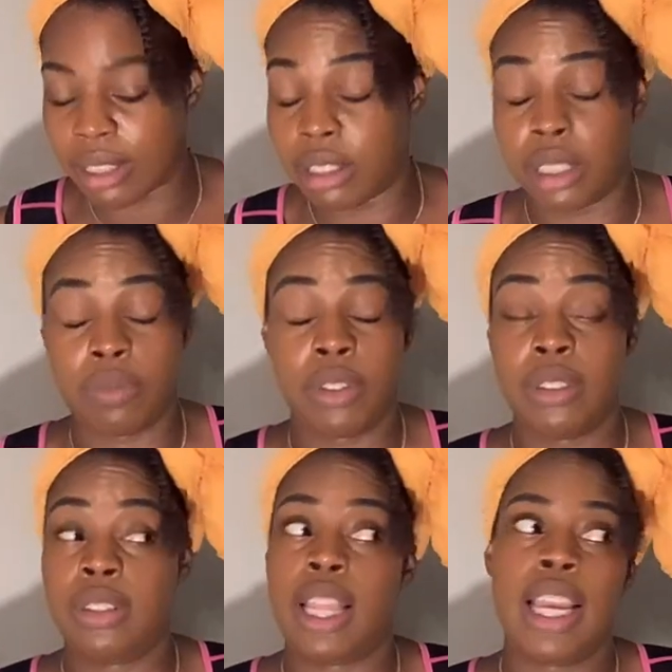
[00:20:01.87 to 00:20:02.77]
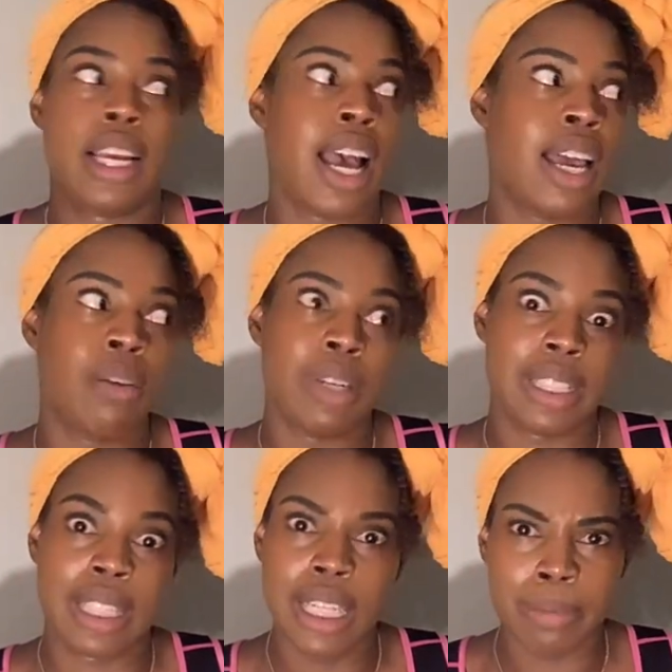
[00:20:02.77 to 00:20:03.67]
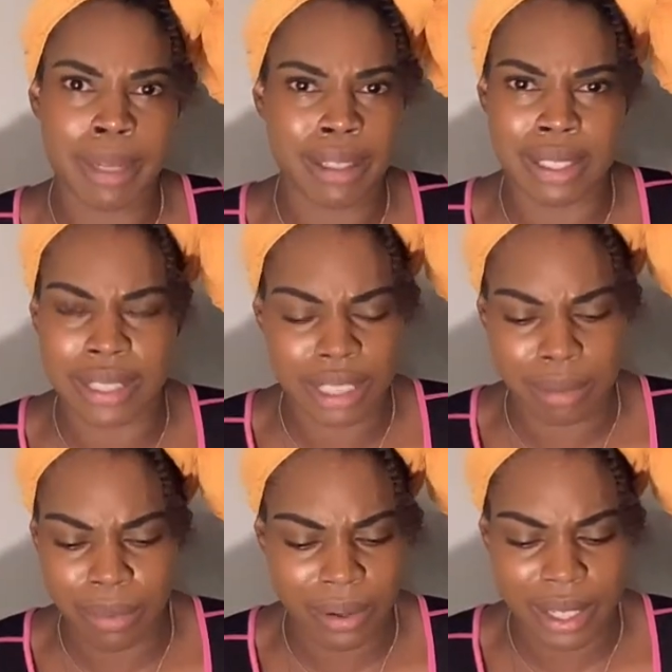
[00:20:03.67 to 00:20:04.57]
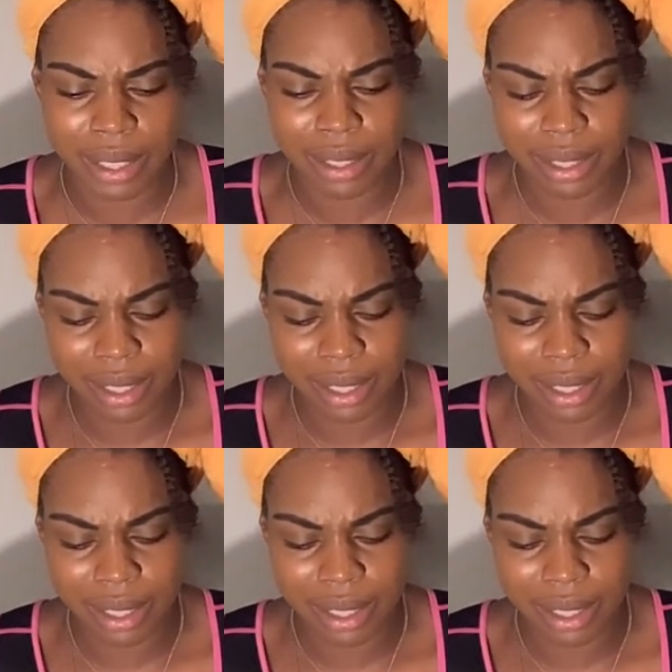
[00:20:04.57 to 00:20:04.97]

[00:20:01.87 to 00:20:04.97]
It just feels like I don't want to think about this anymore.